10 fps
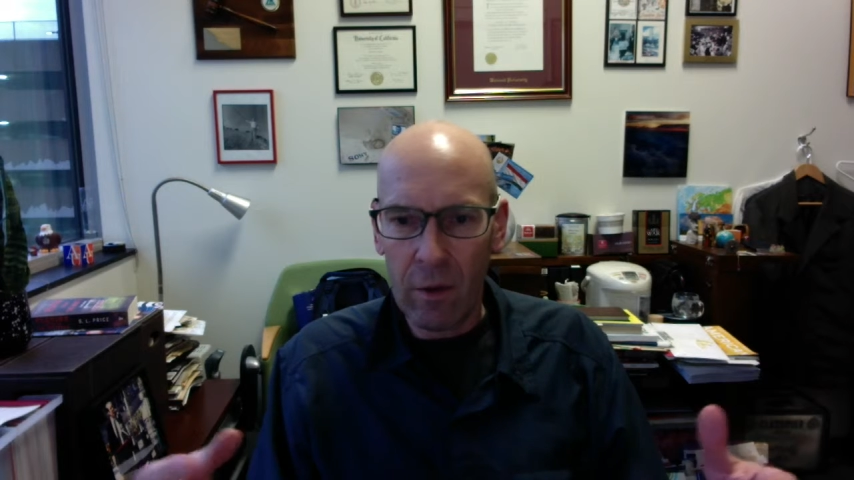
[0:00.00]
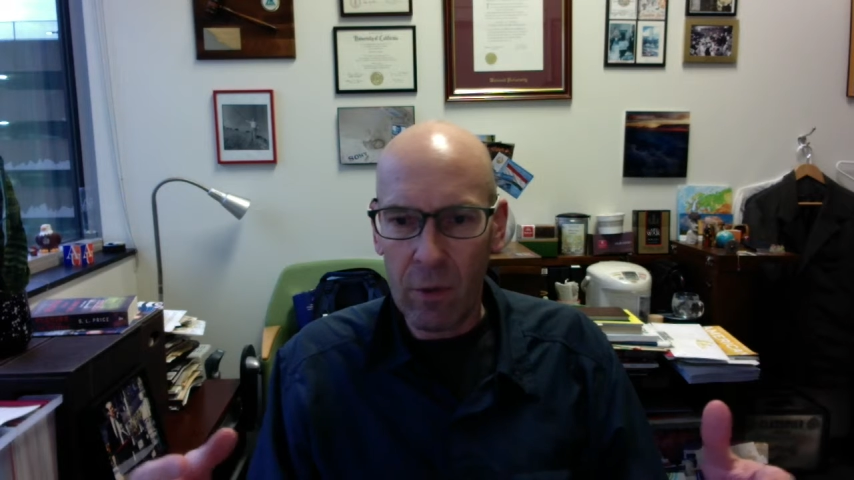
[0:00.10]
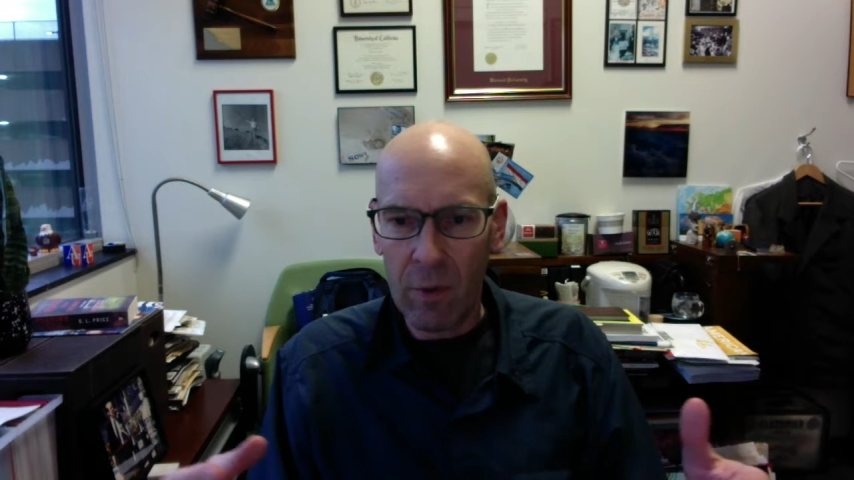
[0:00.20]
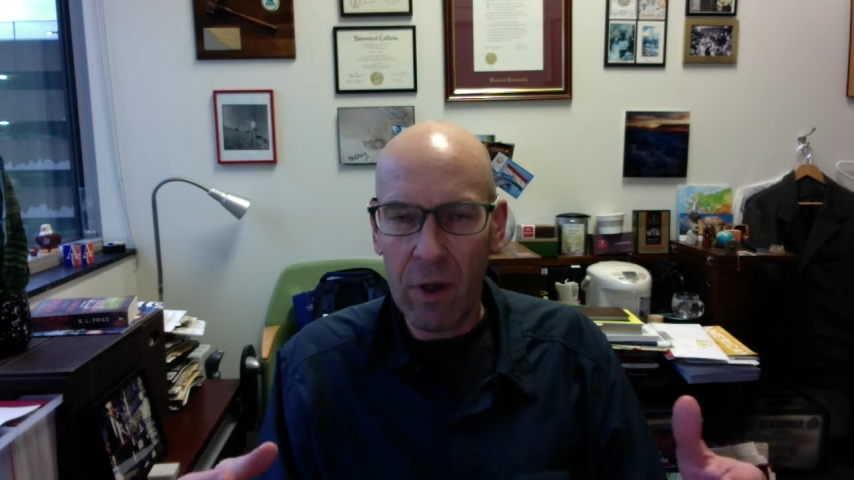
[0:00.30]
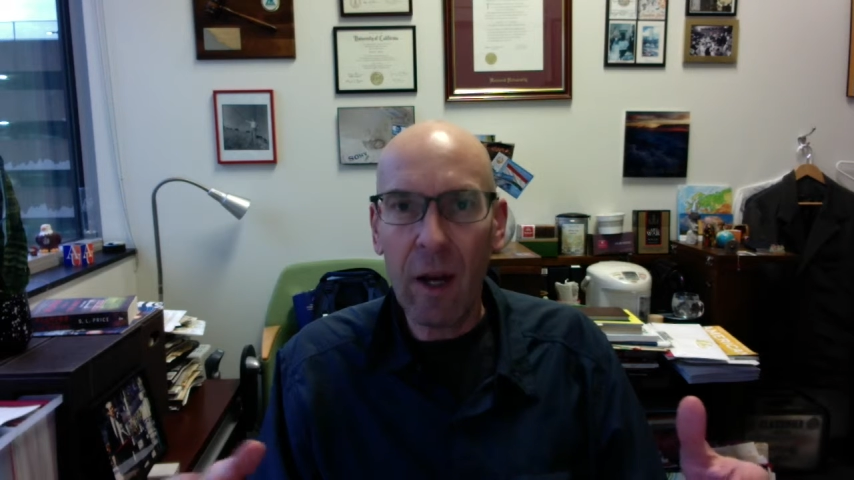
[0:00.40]

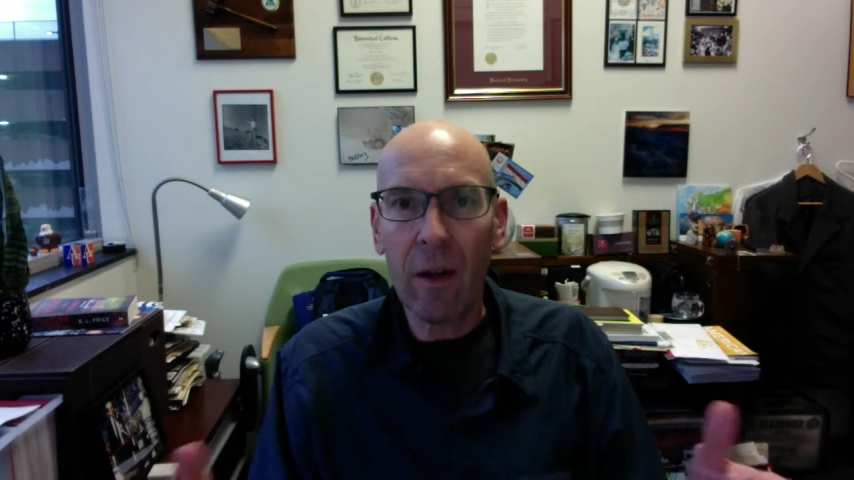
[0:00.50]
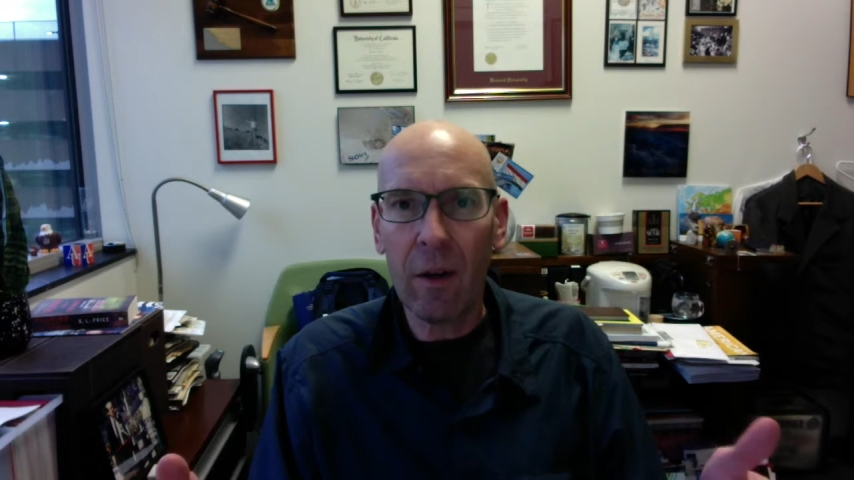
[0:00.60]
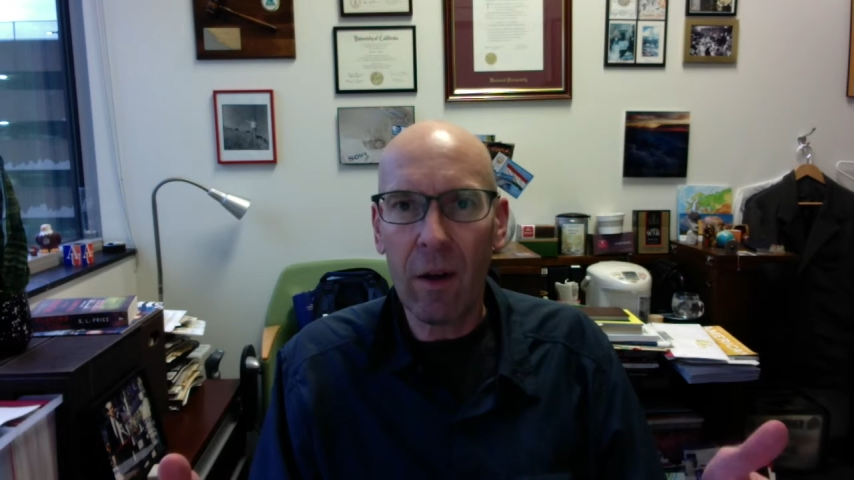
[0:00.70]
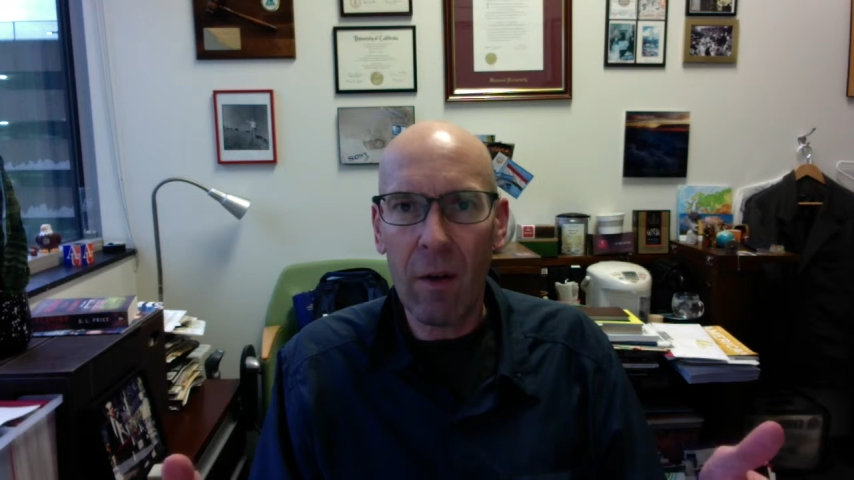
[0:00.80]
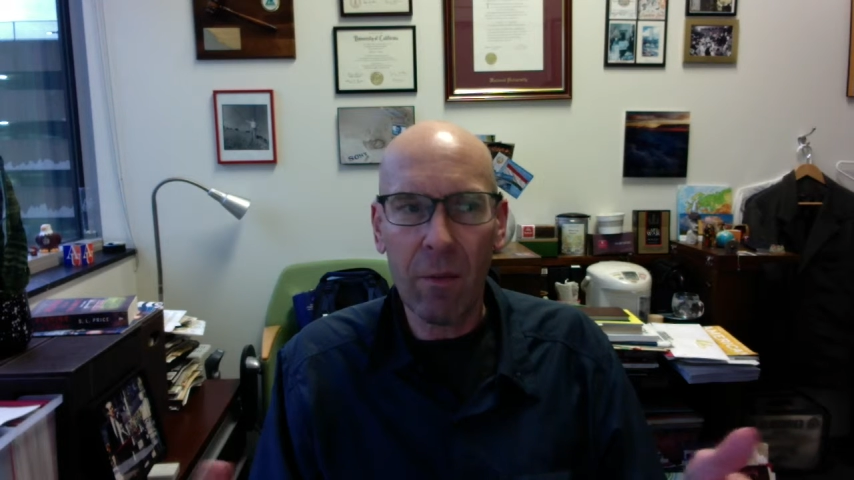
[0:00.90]
communicated
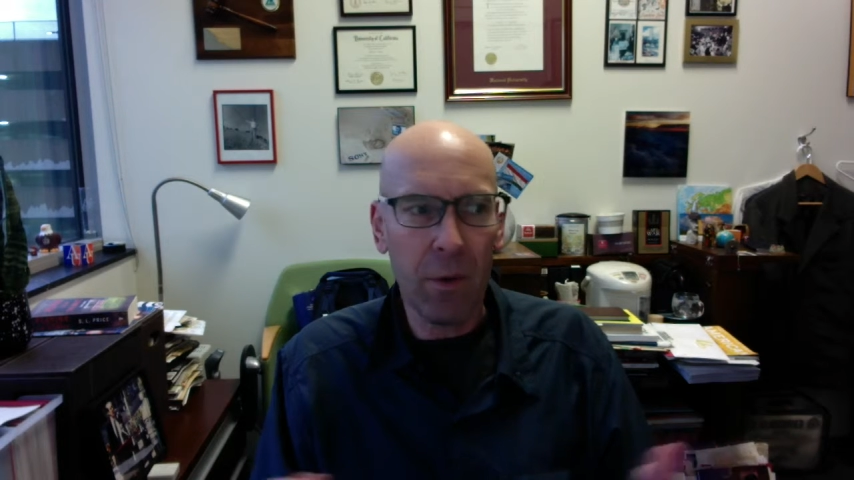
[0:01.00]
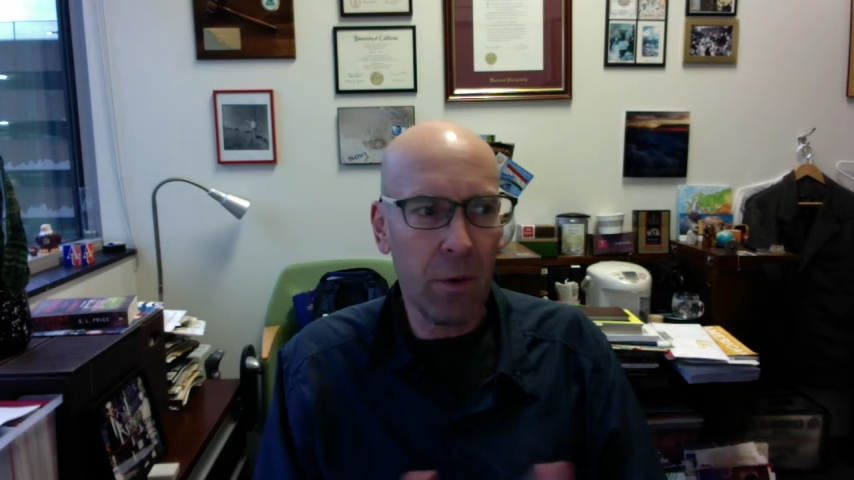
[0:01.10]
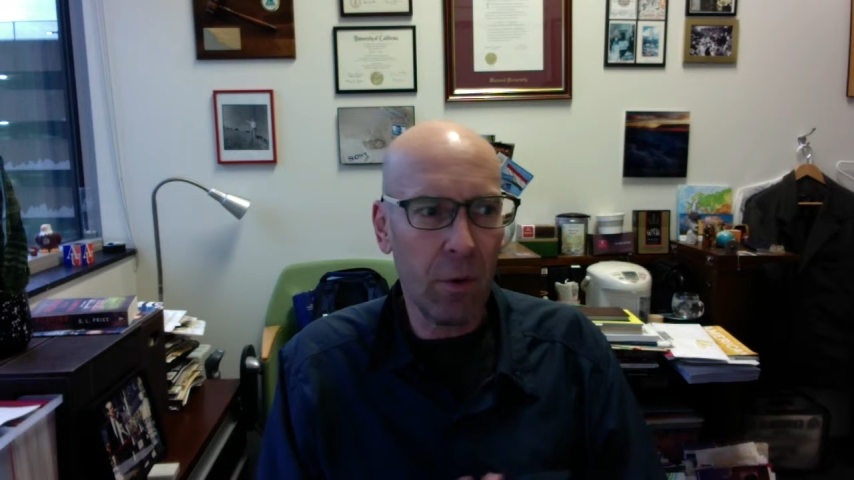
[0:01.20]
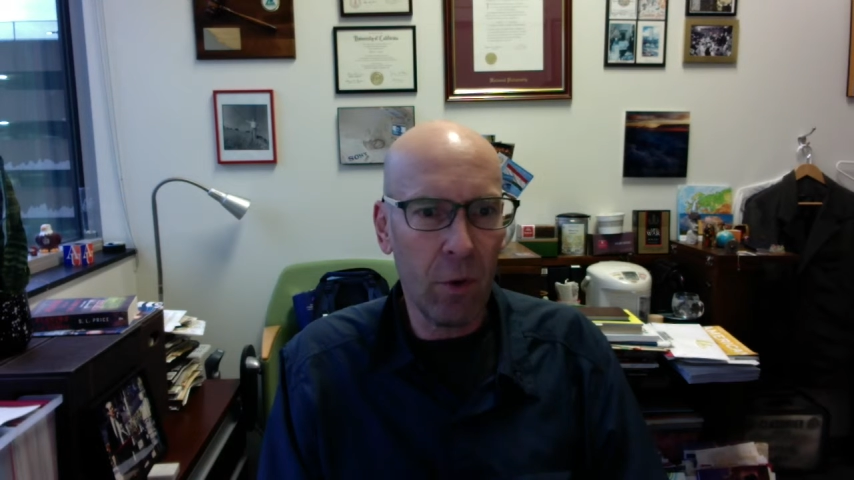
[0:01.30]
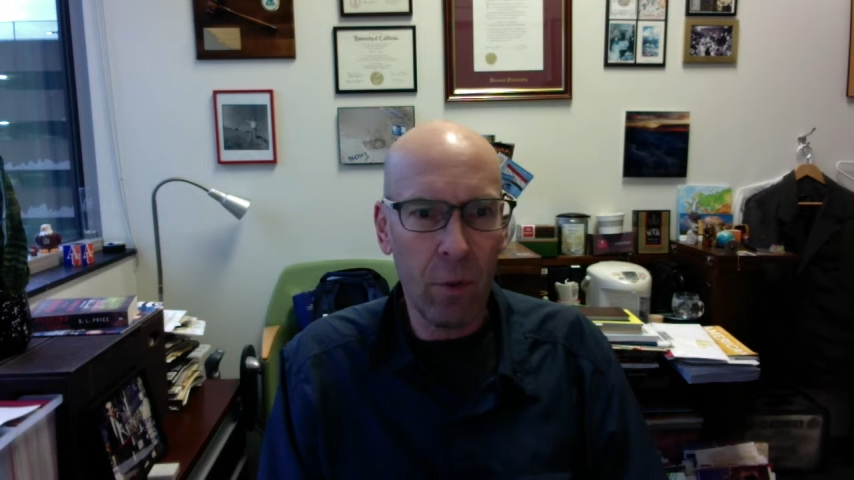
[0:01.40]
enough with
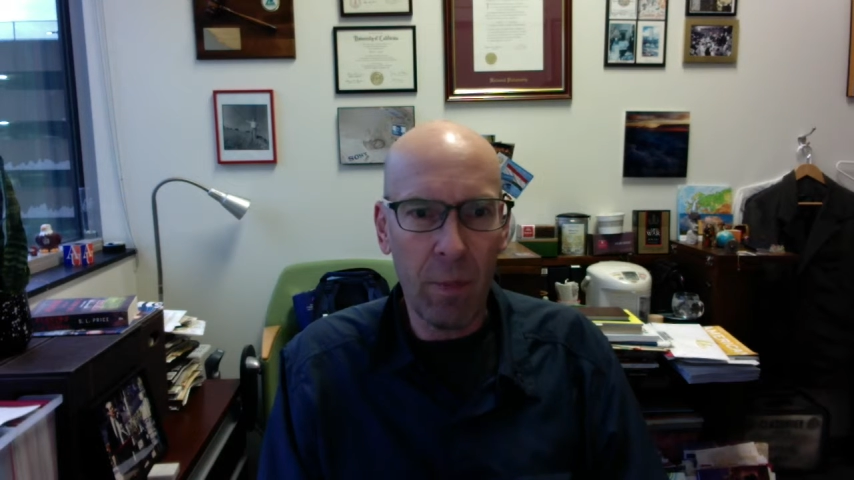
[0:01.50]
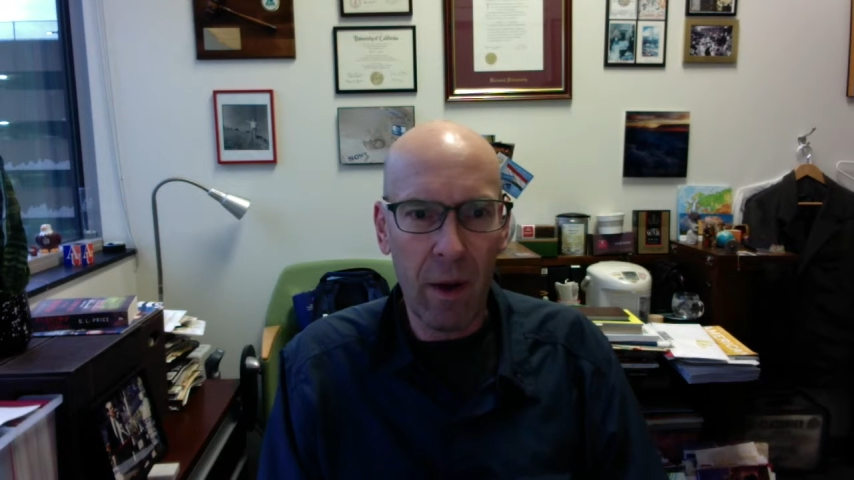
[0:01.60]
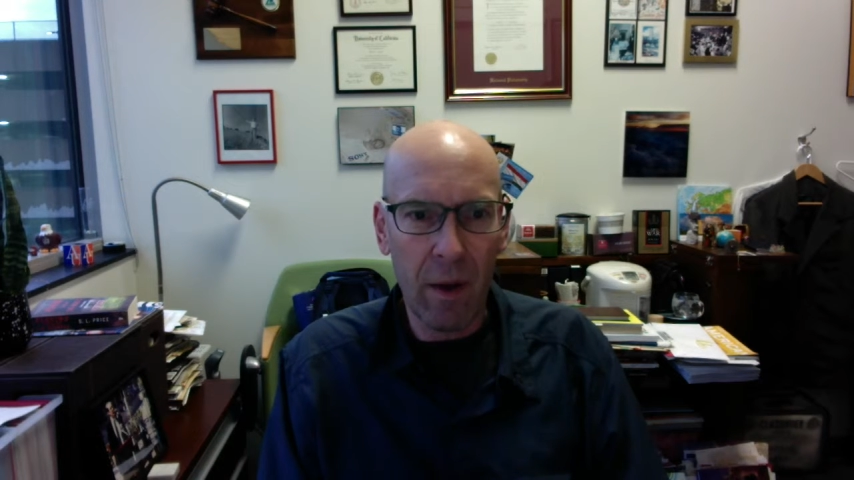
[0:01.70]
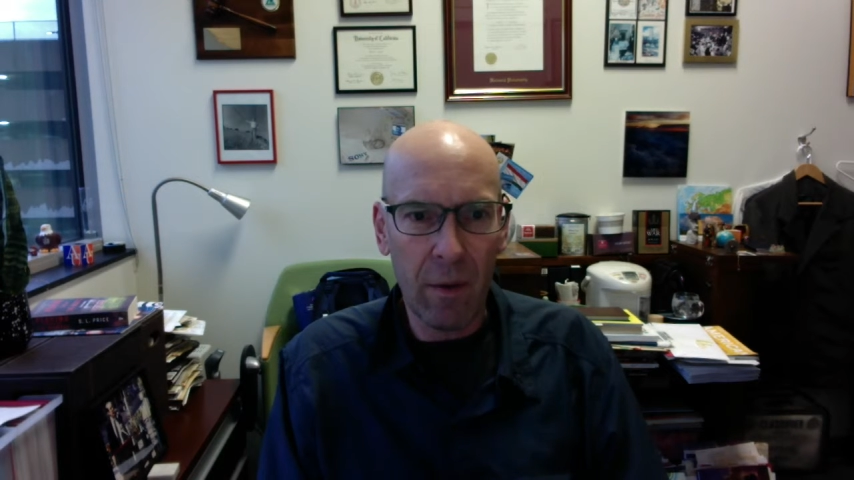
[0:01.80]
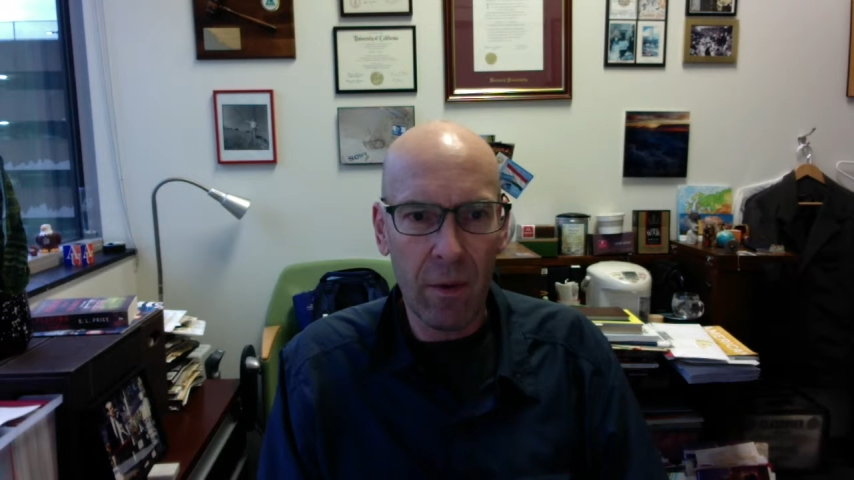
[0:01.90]
your group
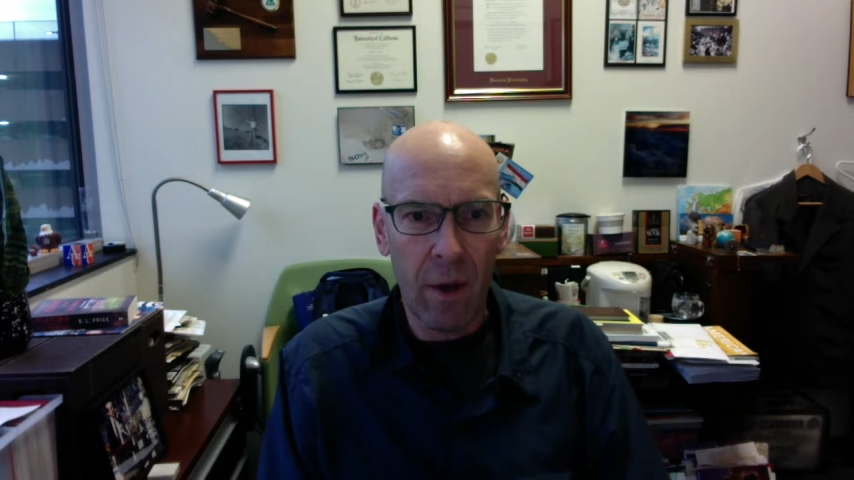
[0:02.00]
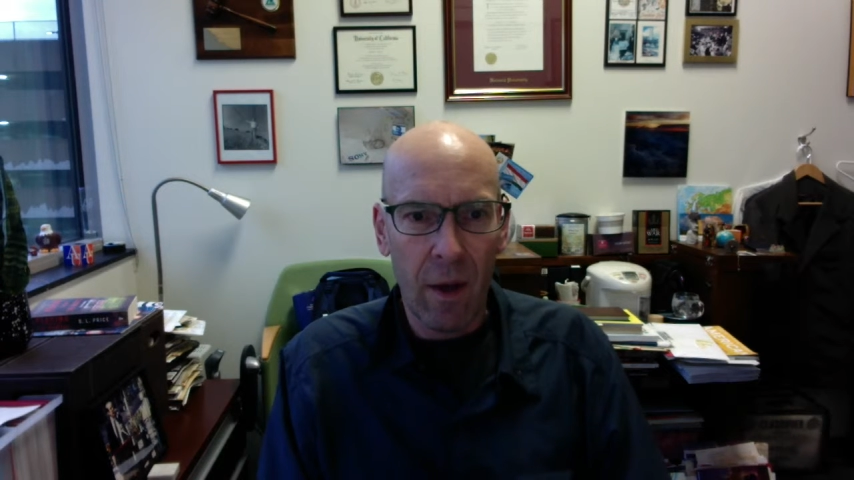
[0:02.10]
and